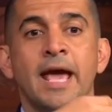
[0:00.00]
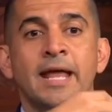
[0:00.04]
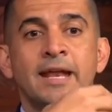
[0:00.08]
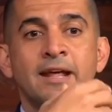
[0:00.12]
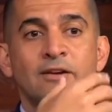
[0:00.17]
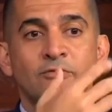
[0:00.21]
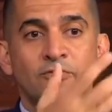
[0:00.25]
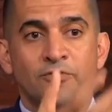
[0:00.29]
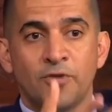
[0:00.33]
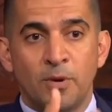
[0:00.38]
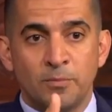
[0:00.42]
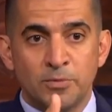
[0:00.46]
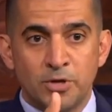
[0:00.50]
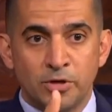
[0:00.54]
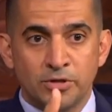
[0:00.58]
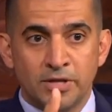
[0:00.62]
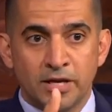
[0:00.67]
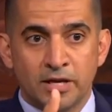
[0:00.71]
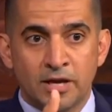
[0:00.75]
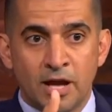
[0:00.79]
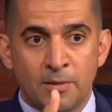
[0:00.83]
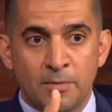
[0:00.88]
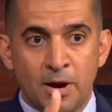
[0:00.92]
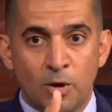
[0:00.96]
And then from there,
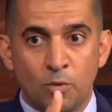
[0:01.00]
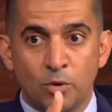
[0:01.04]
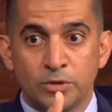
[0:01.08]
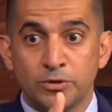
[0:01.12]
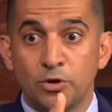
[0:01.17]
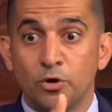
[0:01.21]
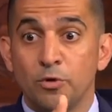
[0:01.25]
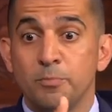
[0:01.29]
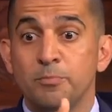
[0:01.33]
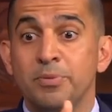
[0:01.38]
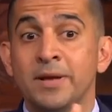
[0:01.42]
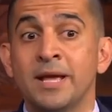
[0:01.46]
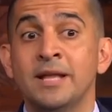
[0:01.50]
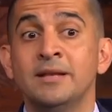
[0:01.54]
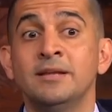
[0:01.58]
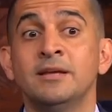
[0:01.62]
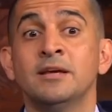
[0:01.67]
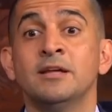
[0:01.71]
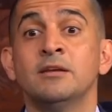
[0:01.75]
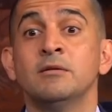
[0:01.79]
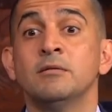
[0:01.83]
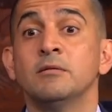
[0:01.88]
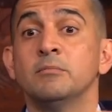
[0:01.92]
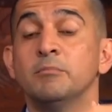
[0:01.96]
they come out with their
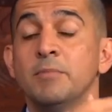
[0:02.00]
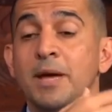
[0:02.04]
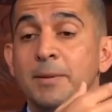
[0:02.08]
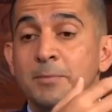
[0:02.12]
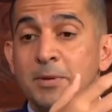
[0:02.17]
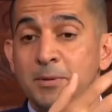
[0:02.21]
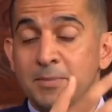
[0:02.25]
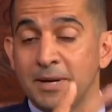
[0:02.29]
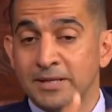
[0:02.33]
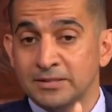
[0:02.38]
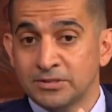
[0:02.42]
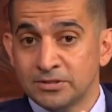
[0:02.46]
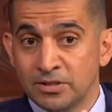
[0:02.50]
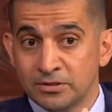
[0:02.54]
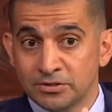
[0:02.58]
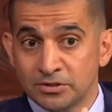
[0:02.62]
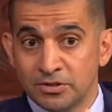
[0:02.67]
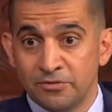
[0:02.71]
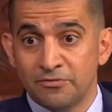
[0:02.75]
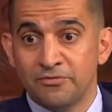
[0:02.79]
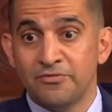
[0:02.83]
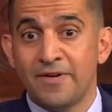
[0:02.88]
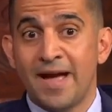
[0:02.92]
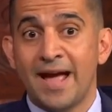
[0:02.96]
opinion, maybe based on
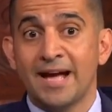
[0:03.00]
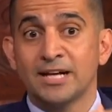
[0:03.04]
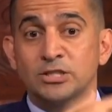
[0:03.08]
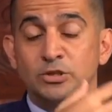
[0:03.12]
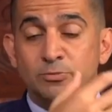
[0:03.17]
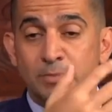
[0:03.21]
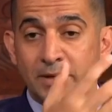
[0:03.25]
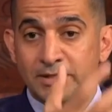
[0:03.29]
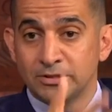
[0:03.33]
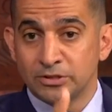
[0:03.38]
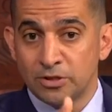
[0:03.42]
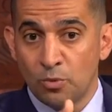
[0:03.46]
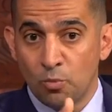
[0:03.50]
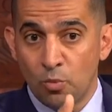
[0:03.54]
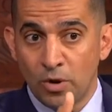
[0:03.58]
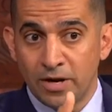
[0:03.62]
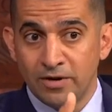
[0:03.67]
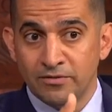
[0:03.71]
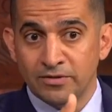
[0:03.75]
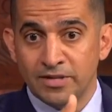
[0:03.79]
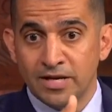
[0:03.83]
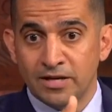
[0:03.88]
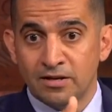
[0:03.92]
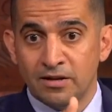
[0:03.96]
some facts, based on
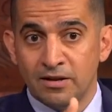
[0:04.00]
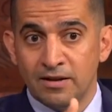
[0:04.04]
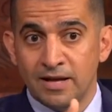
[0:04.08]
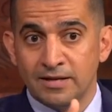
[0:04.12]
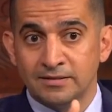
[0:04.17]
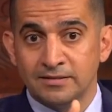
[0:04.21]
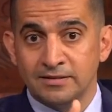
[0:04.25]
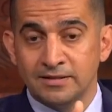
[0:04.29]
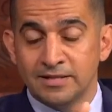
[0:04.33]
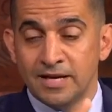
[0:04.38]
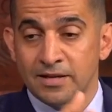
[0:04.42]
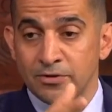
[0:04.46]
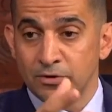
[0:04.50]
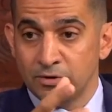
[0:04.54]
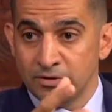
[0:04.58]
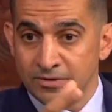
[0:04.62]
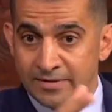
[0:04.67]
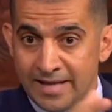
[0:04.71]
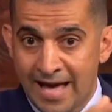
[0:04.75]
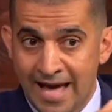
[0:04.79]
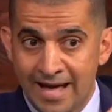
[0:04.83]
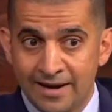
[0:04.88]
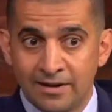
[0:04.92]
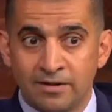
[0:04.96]
whatever they collect
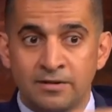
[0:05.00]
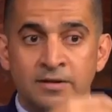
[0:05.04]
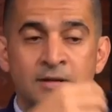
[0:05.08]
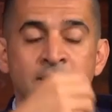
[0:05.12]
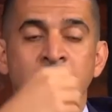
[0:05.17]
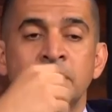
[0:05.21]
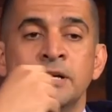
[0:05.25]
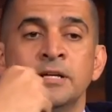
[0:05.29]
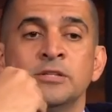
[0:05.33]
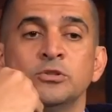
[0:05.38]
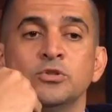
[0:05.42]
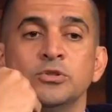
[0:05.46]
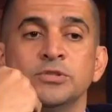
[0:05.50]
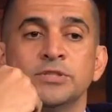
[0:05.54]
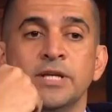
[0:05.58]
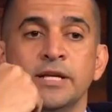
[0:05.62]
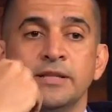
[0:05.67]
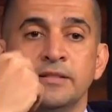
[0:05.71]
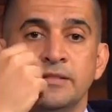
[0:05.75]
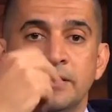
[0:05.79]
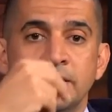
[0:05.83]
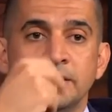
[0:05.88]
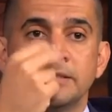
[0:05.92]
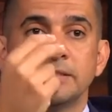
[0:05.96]
together, data, to
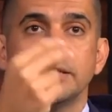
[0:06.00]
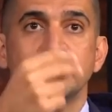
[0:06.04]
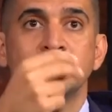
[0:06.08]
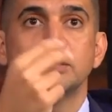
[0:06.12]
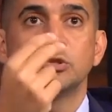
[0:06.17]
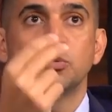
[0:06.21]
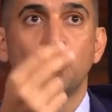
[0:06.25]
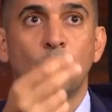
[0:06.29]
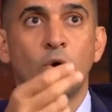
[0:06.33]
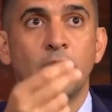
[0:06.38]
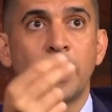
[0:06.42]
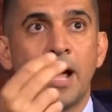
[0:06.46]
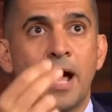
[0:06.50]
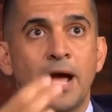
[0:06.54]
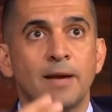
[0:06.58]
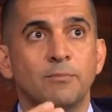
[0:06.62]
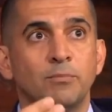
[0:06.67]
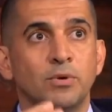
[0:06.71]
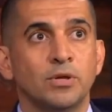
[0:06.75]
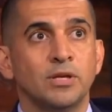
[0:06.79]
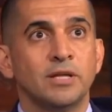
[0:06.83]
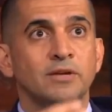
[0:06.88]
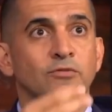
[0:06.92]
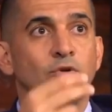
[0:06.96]
say, this is what I
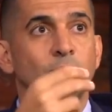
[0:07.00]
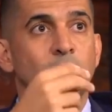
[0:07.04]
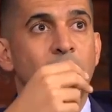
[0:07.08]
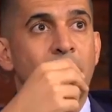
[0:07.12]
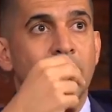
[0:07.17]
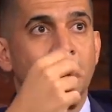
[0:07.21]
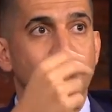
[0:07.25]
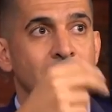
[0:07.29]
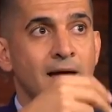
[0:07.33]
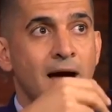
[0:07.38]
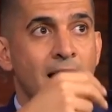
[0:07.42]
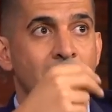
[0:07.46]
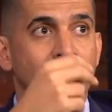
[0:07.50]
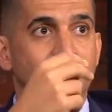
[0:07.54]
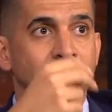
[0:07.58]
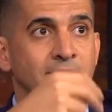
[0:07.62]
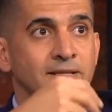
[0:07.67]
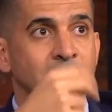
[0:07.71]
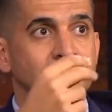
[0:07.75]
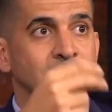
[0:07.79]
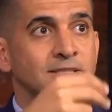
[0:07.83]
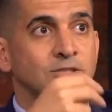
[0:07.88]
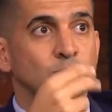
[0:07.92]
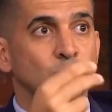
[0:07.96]
believe about
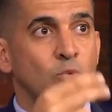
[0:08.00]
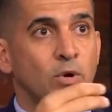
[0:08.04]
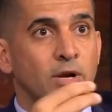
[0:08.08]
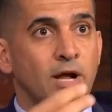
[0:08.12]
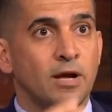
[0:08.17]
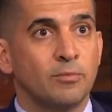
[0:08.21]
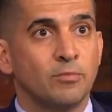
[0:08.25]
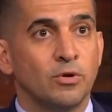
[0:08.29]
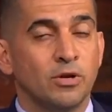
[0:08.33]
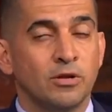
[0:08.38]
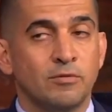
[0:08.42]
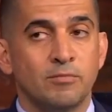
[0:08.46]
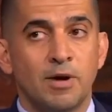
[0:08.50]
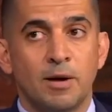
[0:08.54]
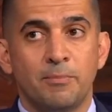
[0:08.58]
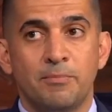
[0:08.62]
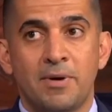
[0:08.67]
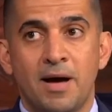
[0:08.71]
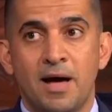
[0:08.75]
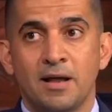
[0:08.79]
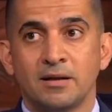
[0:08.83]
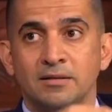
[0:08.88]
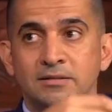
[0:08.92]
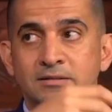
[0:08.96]
God. This is what I believe
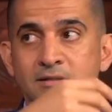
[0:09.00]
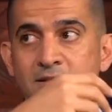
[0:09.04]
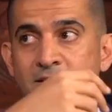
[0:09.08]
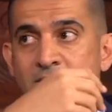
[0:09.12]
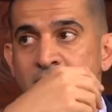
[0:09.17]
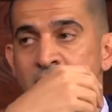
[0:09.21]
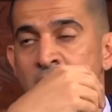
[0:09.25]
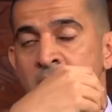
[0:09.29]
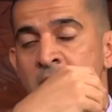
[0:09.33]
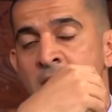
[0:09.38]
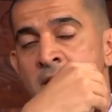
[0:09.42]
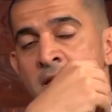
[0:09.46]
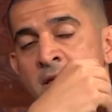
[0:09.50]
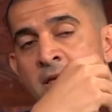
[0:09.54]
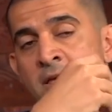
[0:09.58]
about politics.